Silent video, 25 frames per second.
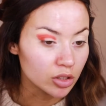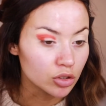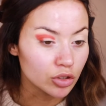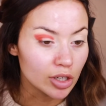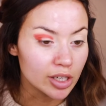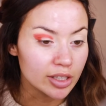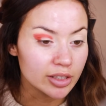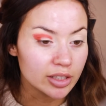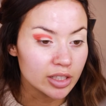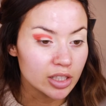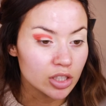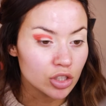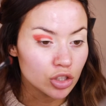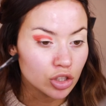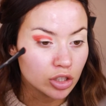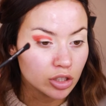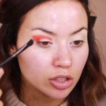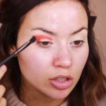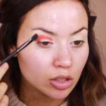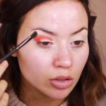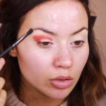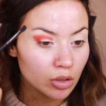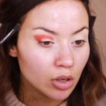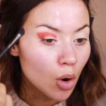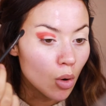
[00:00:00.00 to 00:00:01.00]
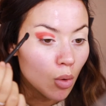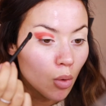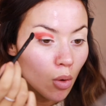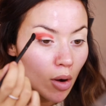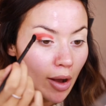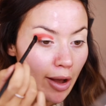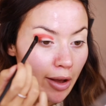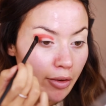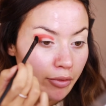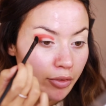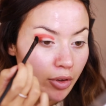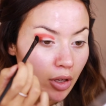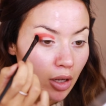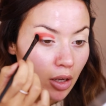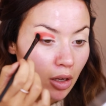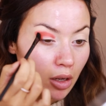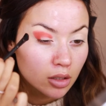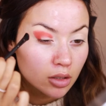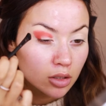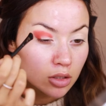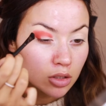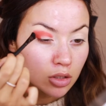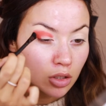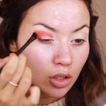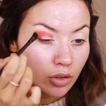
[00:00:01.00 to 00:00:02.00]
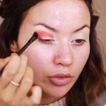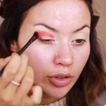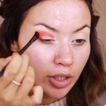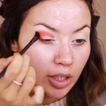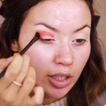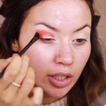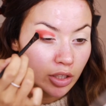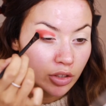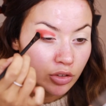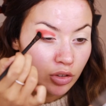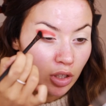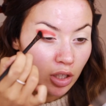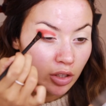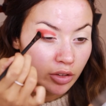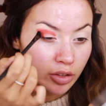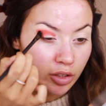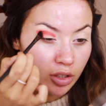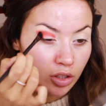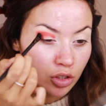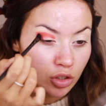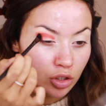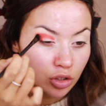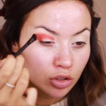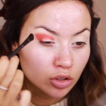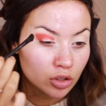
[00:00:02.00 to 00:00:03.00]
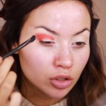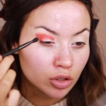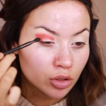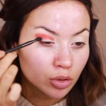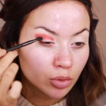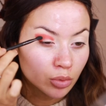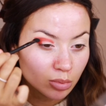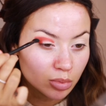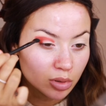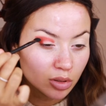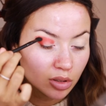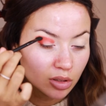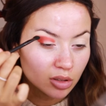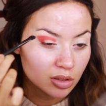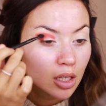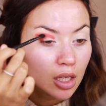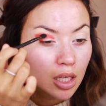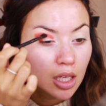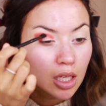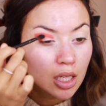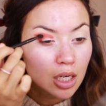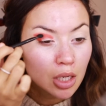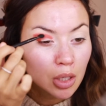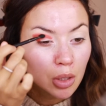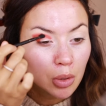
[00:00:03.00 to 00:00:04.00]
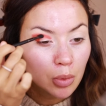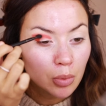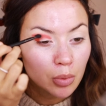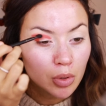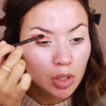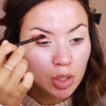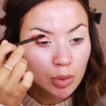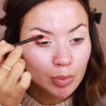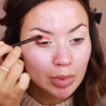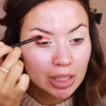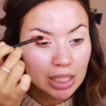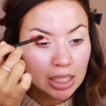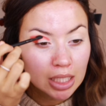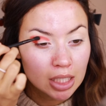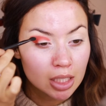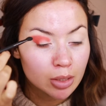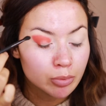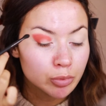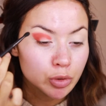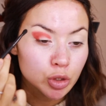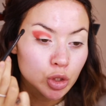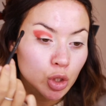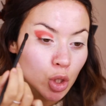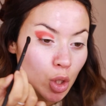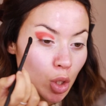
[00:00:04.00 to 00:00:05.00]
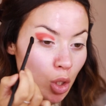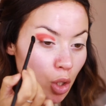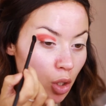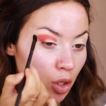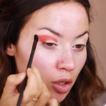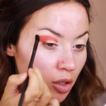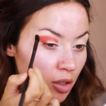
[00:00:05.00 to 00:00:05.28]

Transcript: transition and whatever. It's not really a transition though, but you know what I mean, I'm sure.